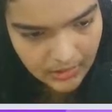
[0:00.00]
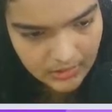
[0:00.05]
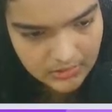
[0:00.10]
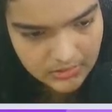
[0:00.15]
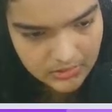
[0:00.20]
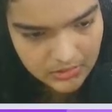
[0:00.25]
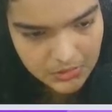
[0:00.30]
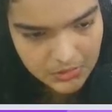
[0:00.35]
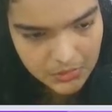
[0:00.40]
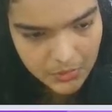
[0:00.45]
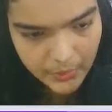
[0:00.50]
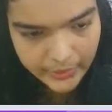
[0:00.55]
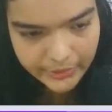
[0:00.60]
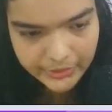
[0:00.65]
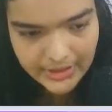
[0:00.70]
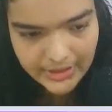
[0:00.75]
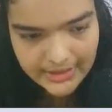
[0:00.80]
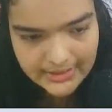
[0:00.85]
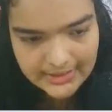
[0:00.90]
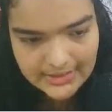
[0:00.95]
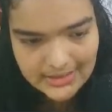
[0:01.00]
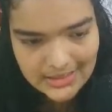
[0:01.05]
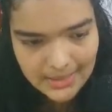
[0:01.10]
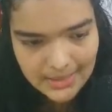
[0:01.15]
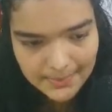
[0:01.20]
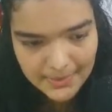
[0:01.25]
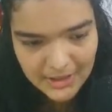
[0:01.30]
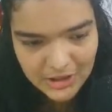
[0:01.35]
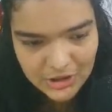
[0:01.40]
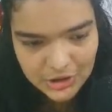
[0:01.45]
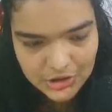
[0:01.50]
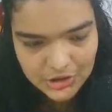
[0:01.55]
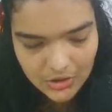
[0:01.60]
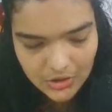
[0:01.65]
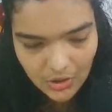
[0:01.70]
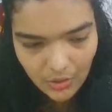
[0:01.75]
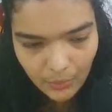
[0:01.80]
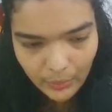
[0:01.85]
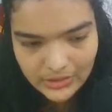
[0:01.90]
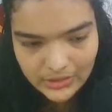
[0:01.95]
So you're going to take this image
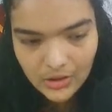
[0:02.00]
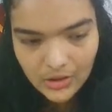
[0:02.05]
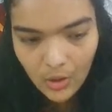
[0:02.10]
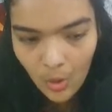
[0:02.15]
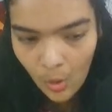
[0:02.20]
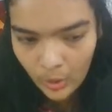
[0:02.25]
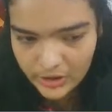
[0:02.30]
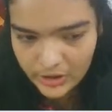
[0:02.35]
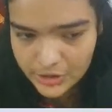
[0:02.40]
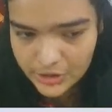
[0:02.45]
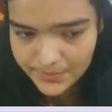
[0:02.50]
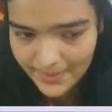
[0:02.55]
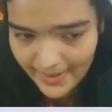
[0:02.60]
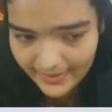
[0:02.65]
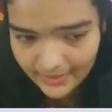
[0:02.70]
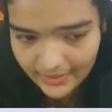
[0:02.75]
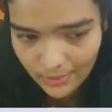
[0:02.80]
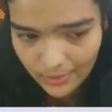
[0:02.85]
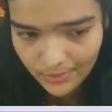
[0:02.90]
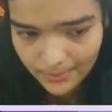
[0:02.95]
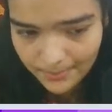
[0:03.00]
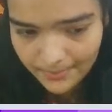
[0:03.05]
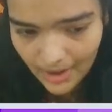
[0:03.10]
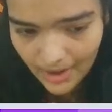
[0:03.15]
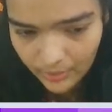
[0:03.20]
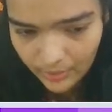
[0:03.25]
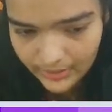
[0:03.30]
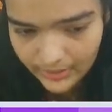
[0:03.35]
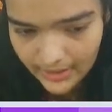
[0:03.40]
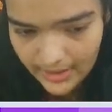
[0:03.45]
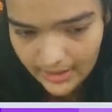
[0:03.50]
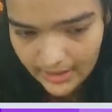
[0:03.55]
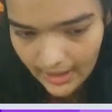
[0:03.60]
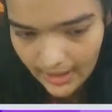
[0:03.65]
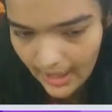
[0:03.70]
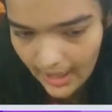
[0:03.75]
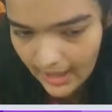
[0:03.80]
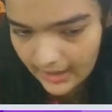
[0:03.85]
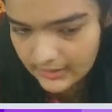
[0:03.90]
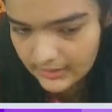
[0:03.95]
with the orange background, brown cake,
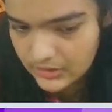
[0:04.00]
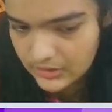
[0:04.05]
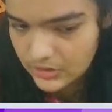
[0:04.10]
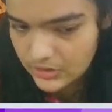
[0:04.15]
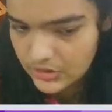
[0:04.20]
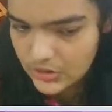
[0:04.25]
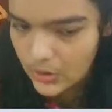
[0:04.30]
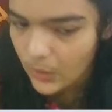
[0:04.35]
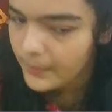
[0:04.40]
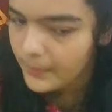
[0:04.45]
and open